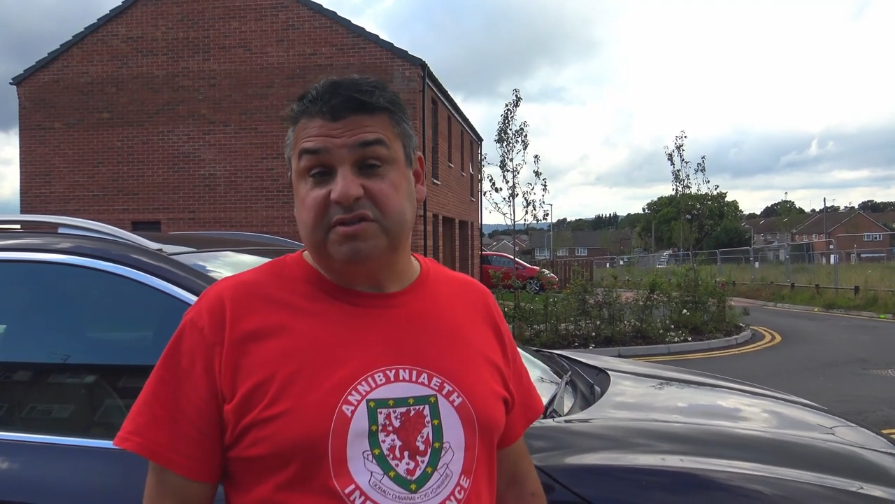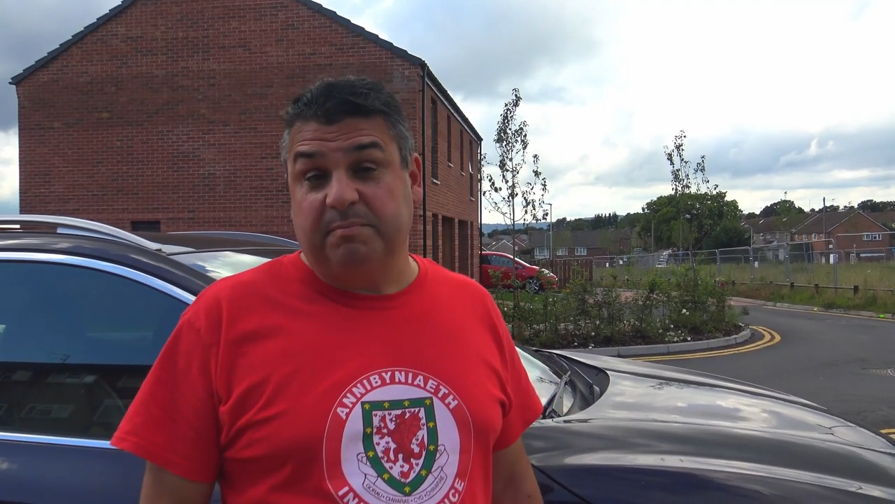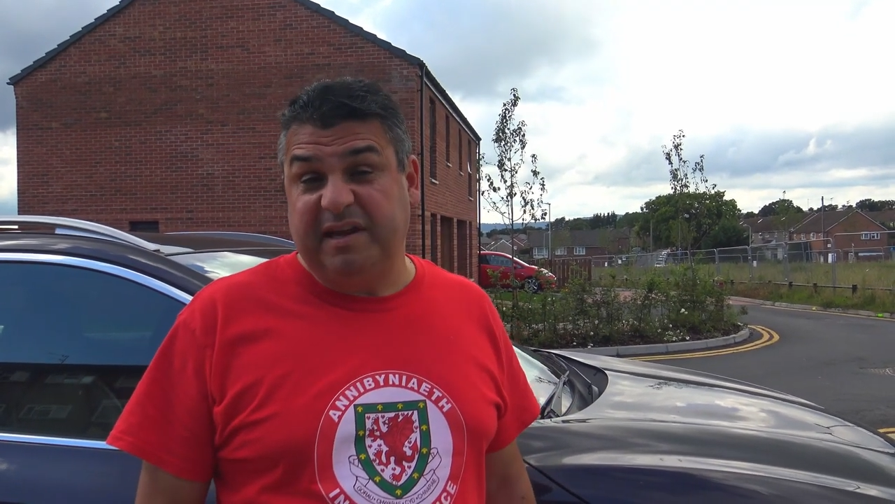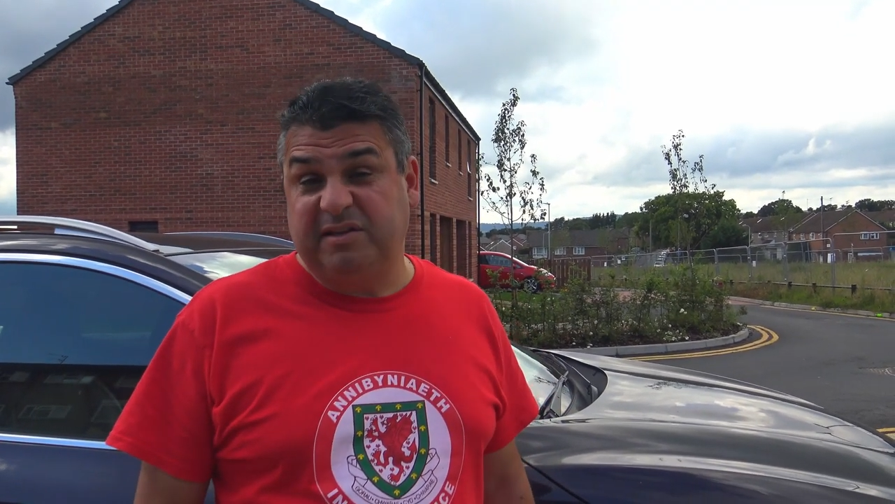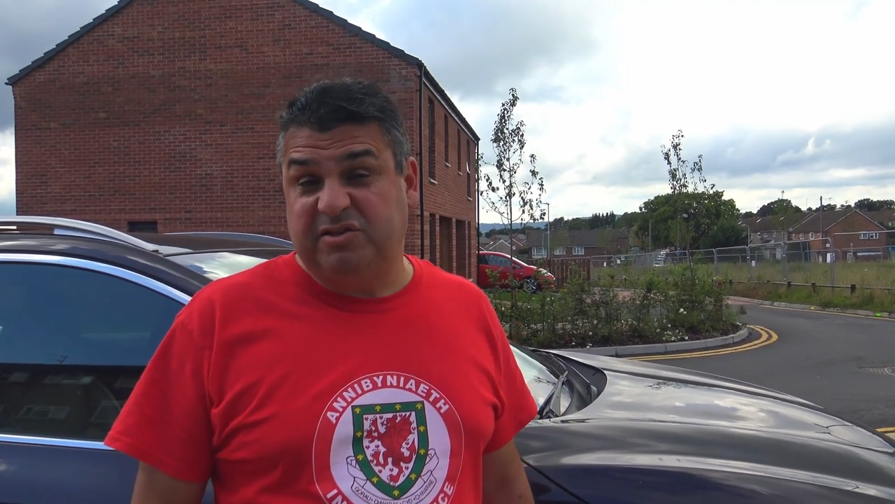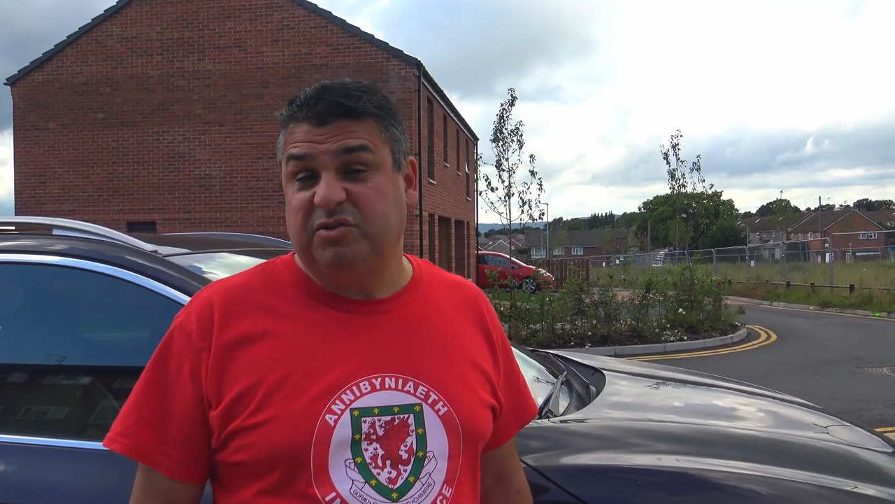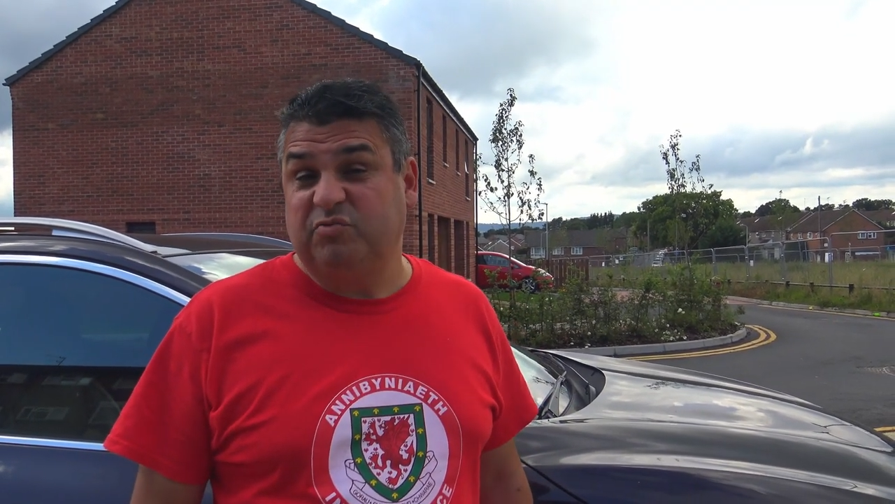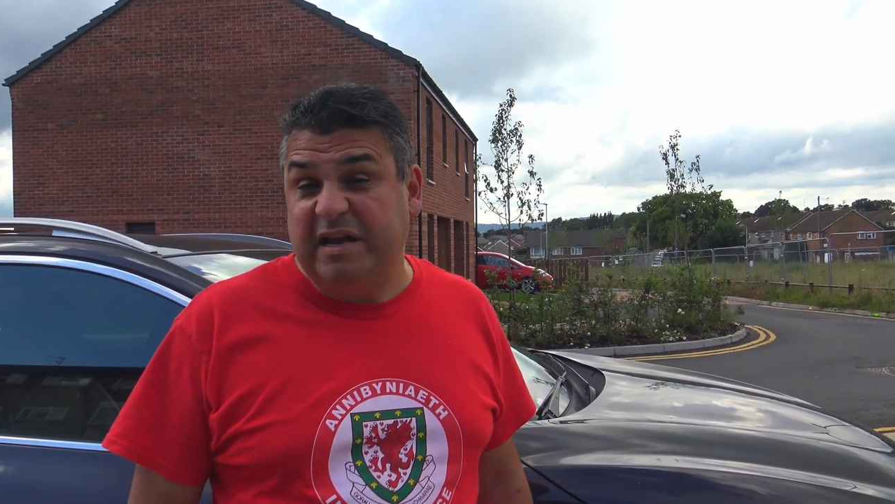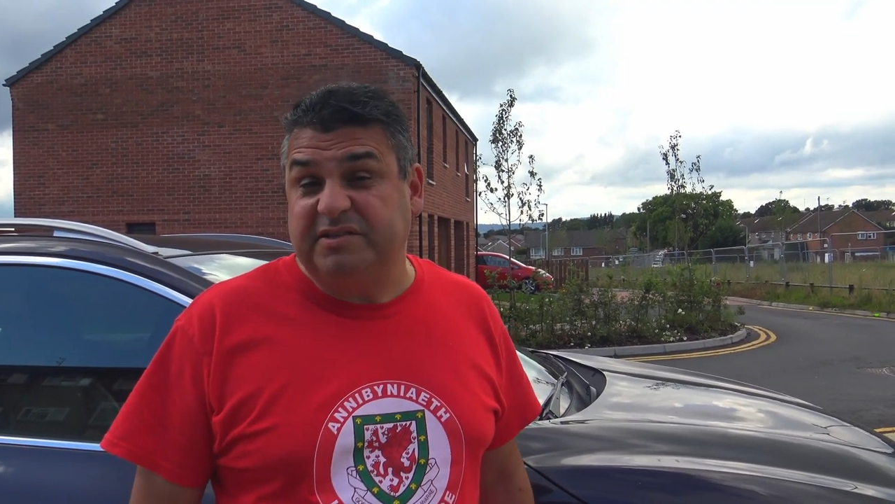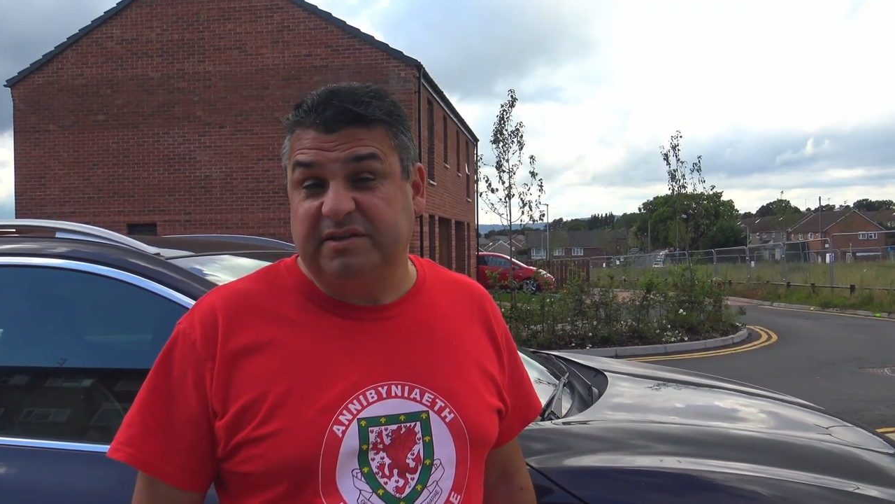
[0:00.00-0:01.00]
to make to
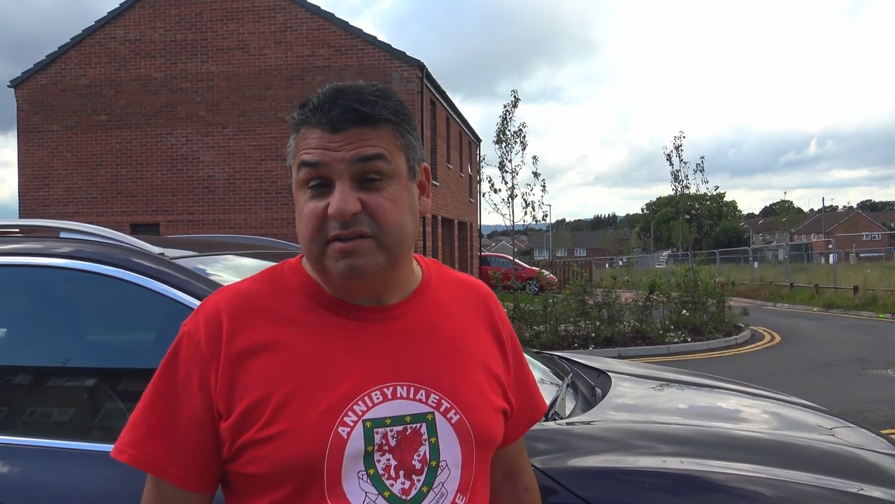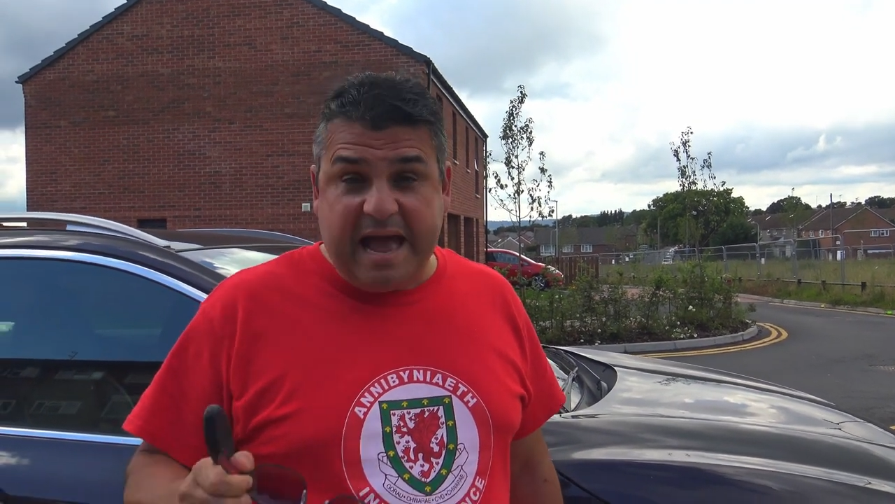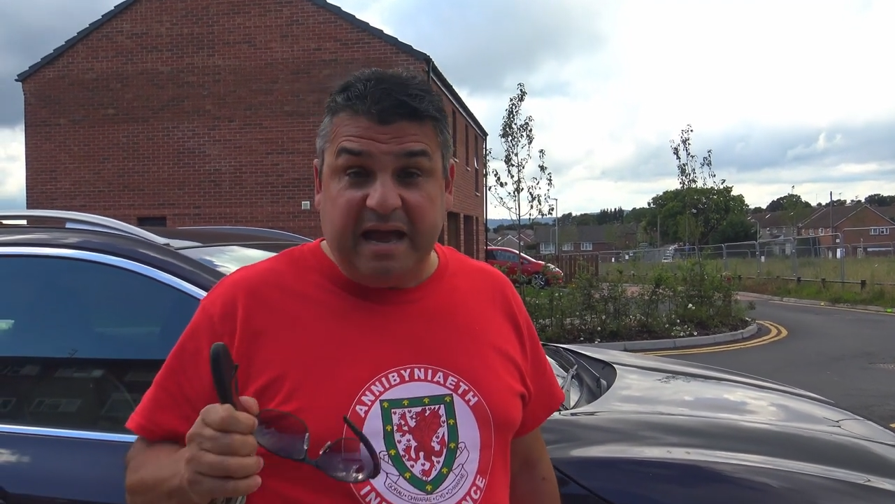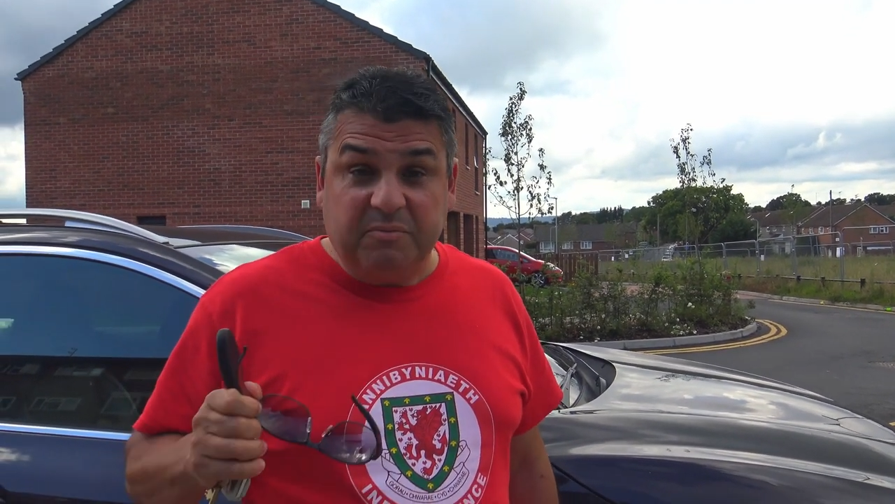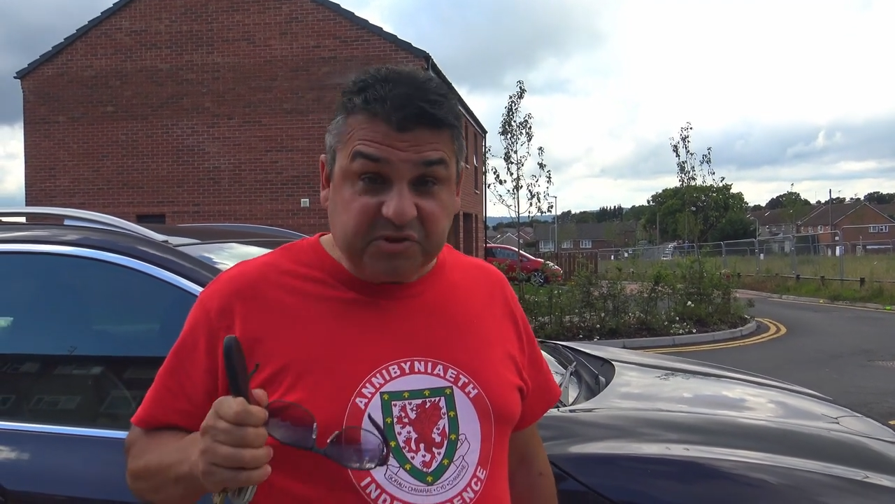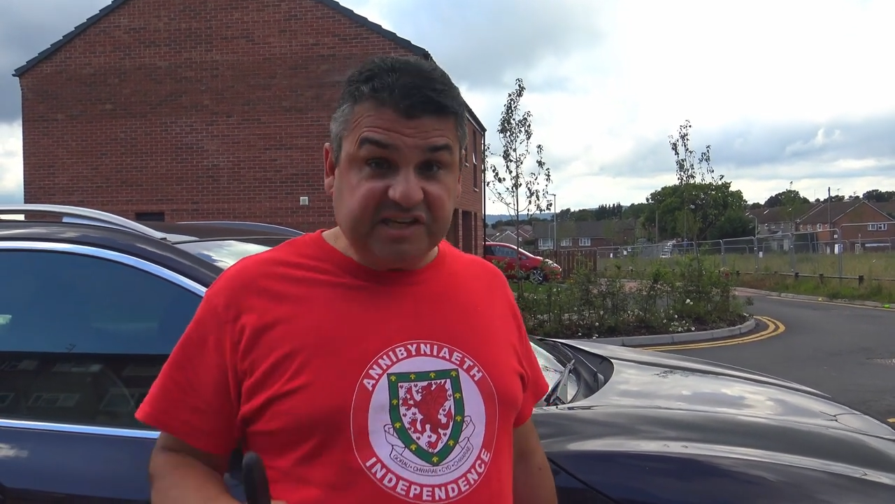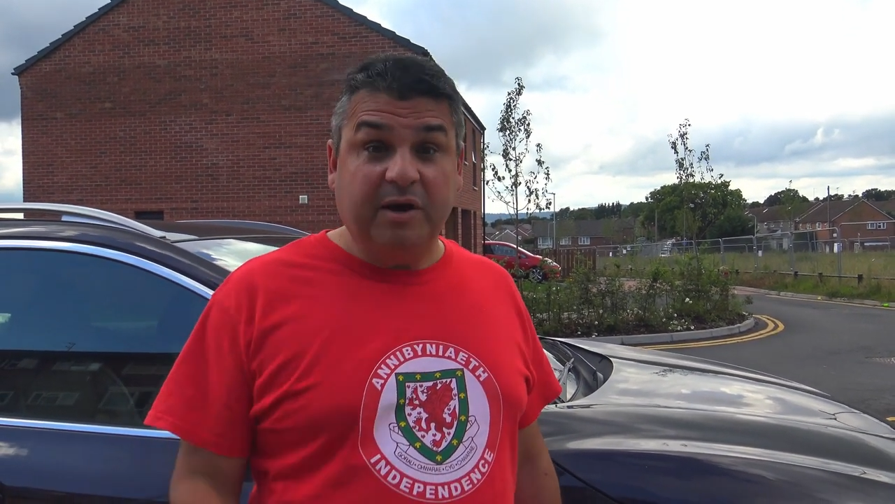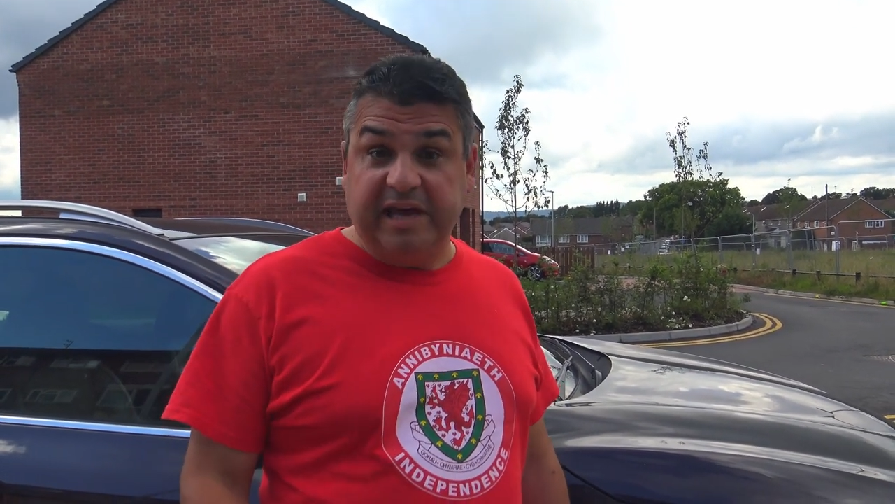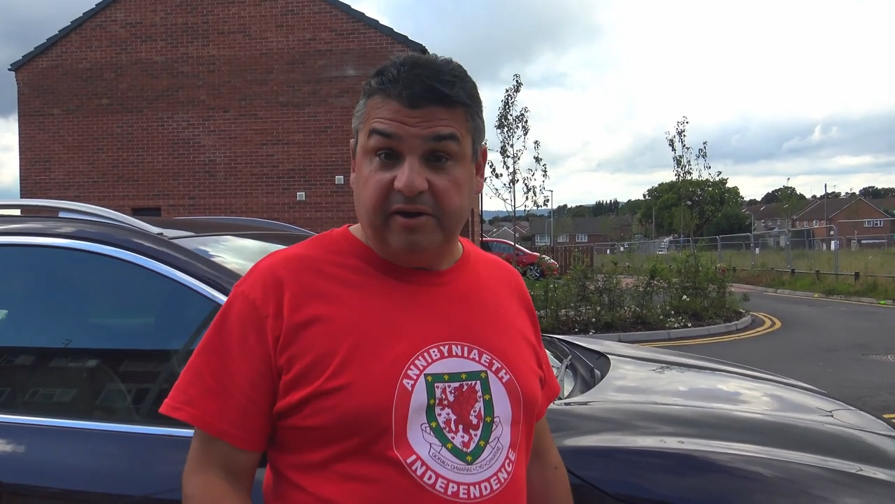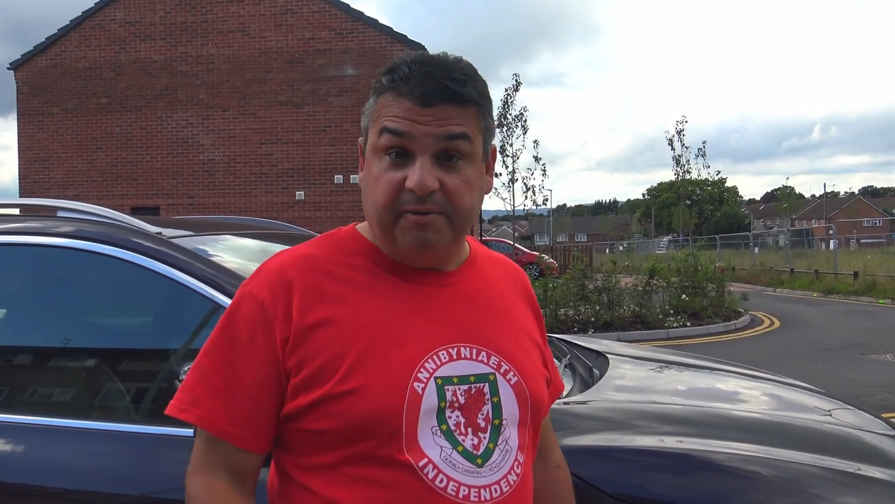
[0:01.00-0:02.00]
residents, and we'll see how
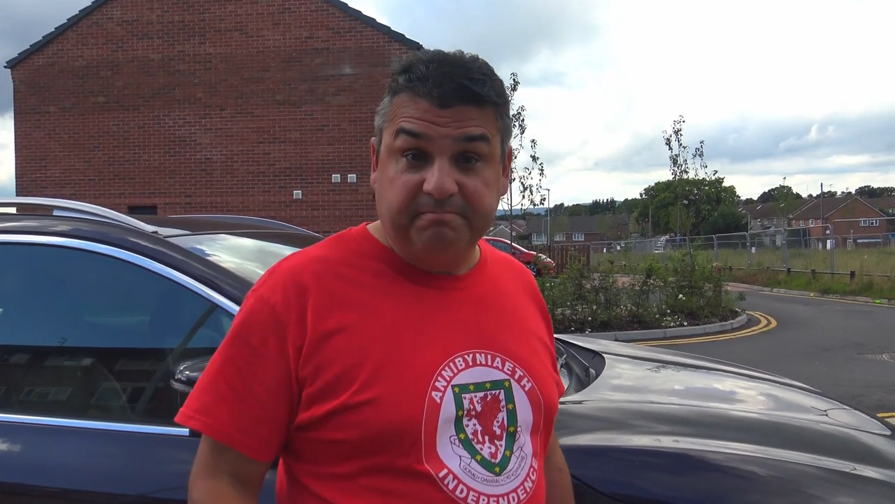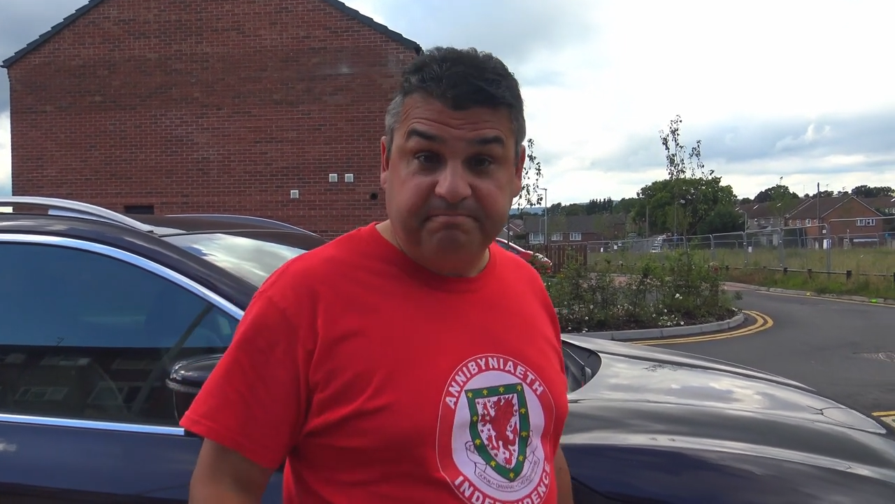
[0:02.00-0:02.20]
we get on.